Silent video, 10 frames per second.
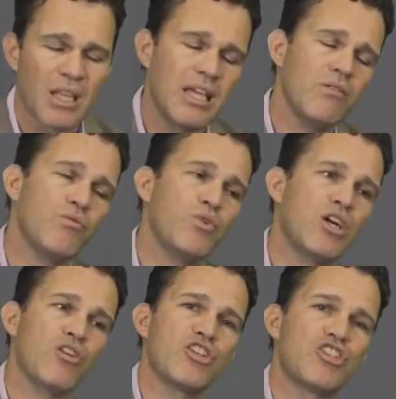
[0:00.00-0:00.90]
Even if we
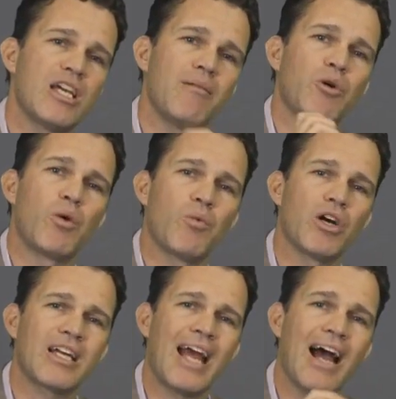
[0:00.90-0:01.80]
go to the gym and we
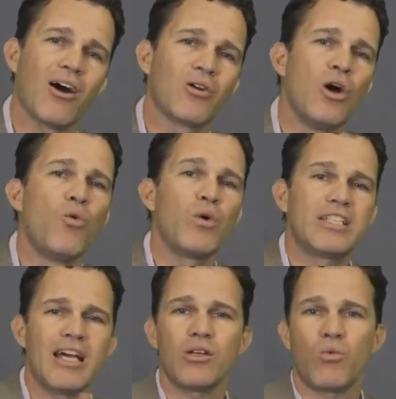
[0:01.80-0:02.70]
work out, we
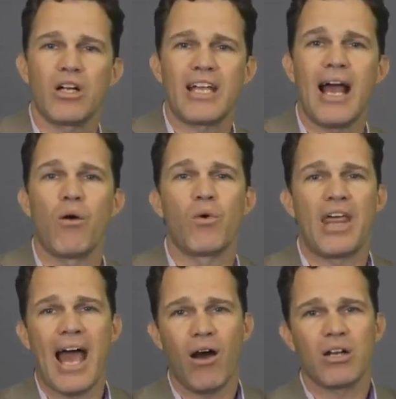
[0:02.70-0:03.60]
tend to work out
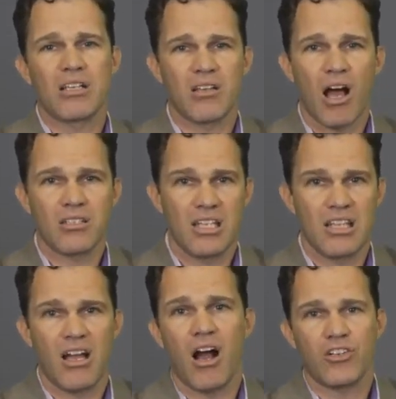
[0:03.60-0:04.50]
without exhausting
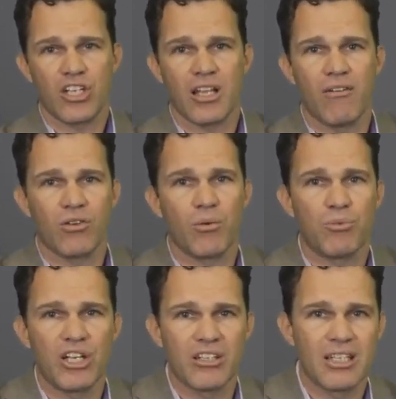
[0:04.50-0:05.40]
the oxygen level
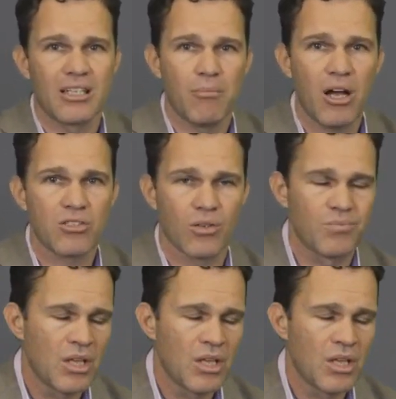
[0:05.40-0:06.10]
completely in the muscle.